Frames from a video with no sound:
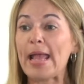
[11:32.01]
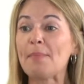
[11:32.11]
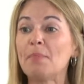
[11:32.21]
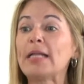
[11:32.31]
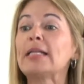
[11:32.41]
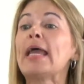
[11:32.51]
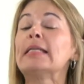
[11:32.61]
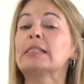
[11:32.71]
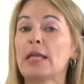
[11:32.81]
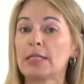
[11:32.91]
It, it,
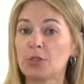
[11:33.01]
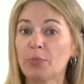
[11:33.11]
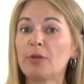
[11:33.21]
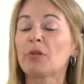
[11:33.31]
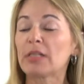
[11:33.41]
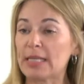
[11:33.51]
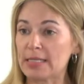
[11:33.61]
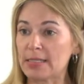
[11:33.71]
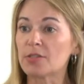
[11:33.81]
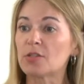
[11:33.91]
it's, it's a re release.